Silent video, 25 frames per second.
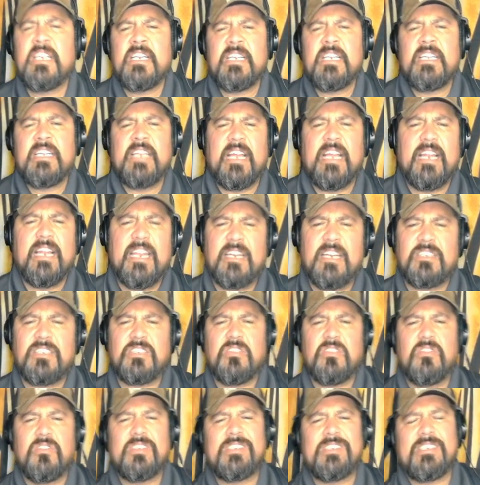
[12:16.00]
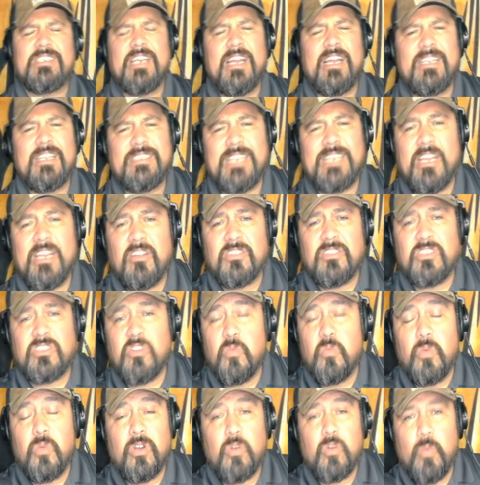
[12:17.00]
They let us know the signs. They
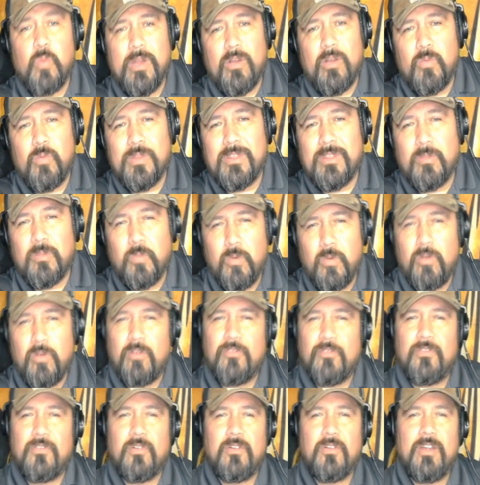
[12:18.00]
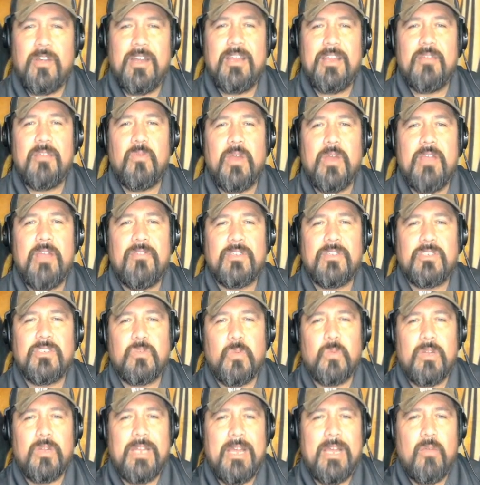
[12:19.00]
also work well with the wolf, all right?
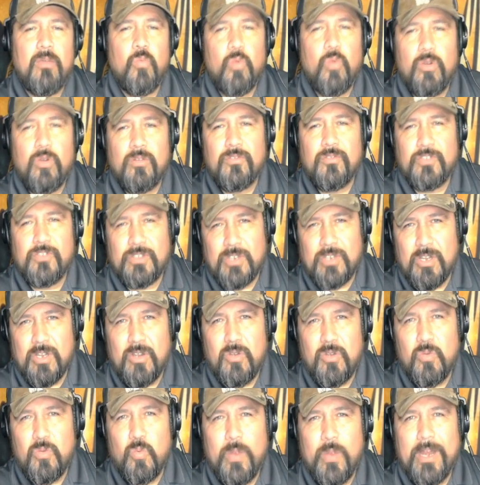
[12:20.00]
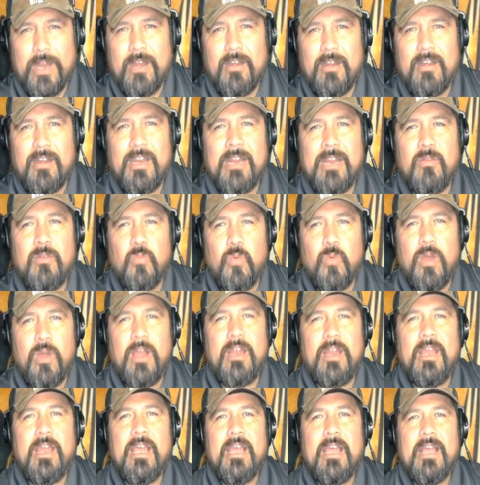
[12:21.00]
Ravens will let wolves know where and
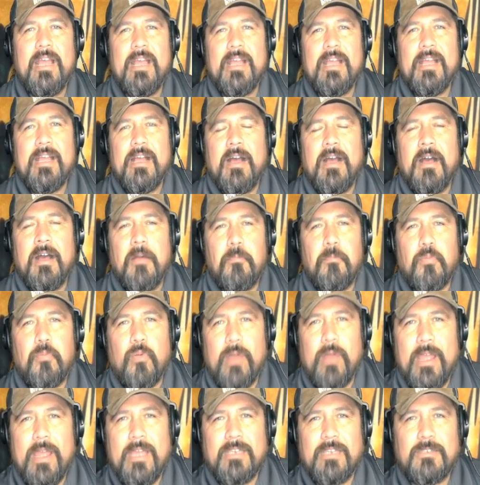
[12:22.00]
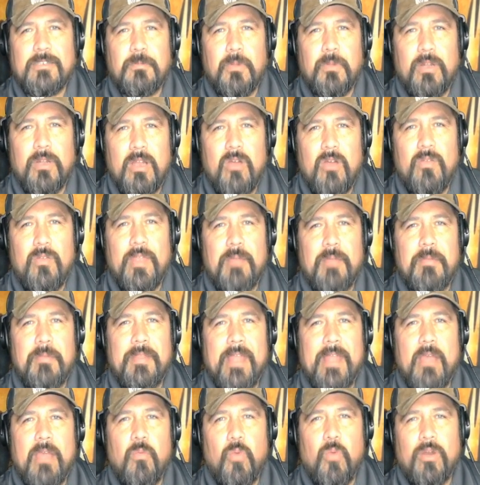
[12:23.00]
what prey is below them,
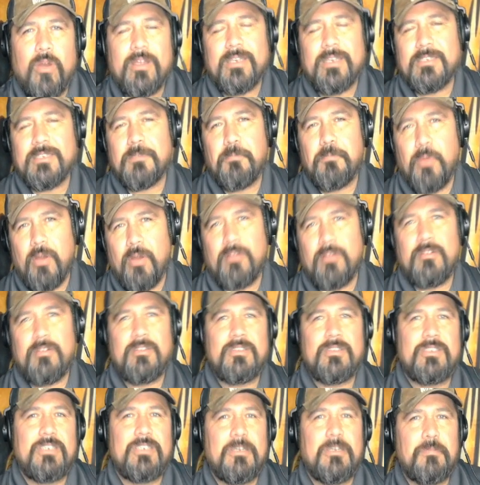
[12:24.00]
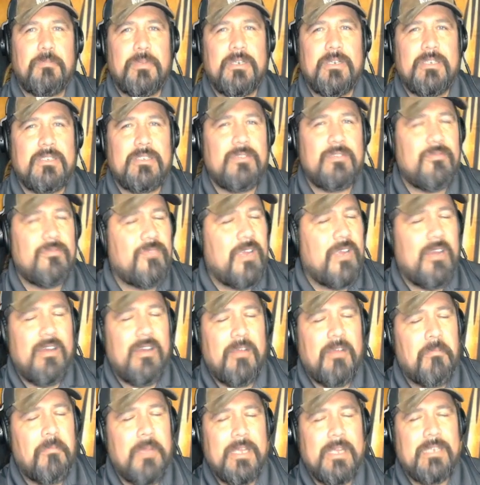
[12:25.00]
and they work as a partnership. And it is a
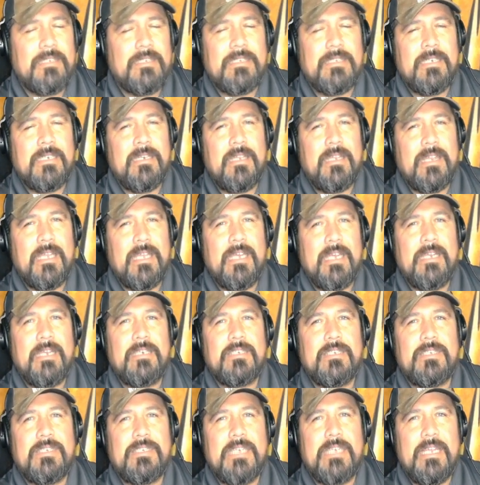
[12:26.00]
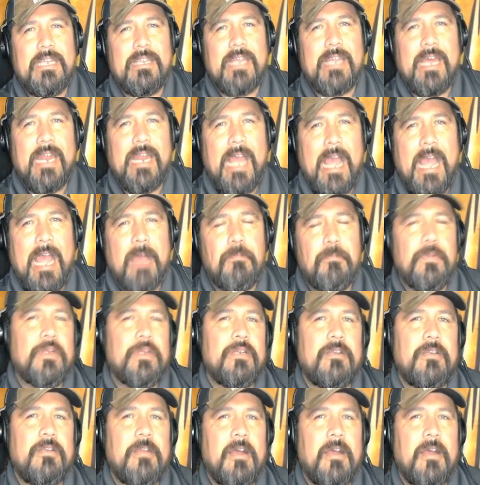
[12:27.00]
very amazing thing to see that happen.